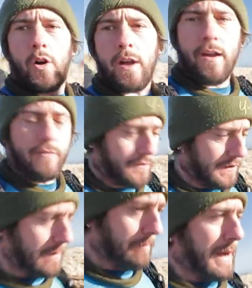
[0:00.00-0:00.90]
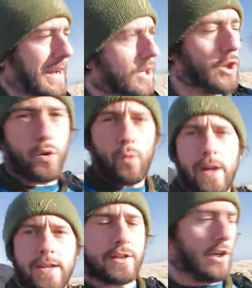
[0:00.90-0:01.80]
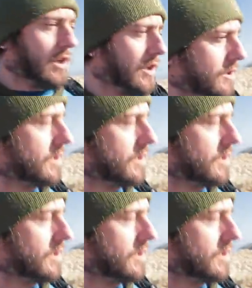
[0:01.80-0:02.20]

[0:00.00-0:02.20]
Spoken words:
everything in bag and away you go